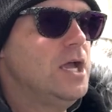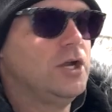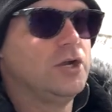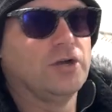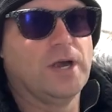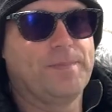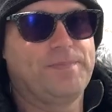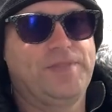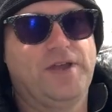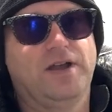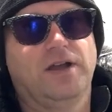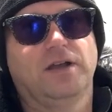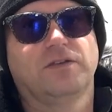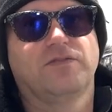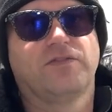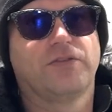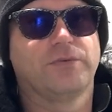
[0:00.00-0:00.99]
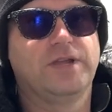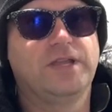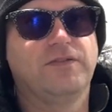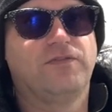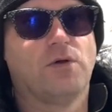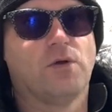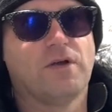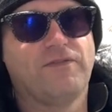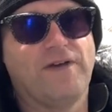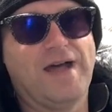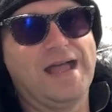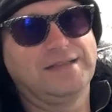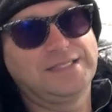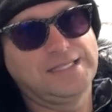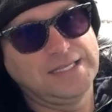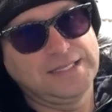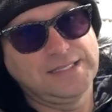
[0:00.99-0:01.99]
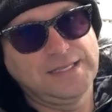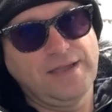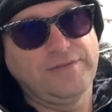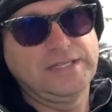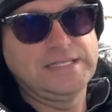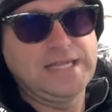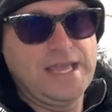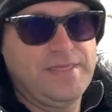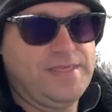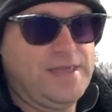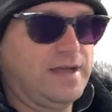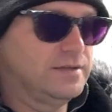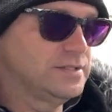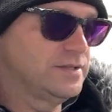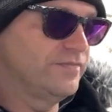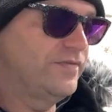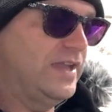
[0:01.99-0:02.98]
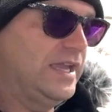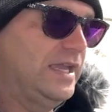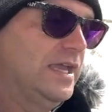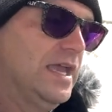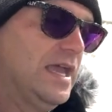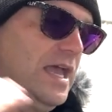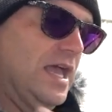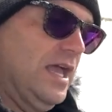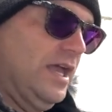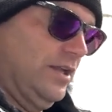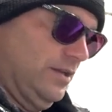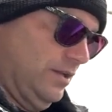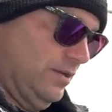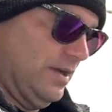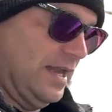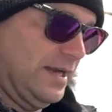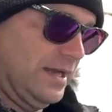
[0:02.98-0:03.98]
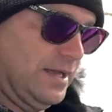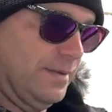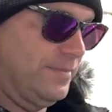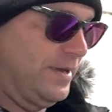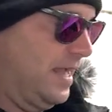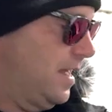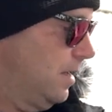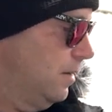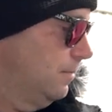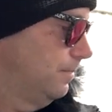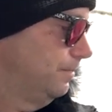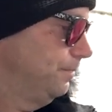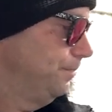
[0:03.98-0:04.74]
You're up there 3, 4, 5, 6, 7, 10,000 feet, and you got to come down.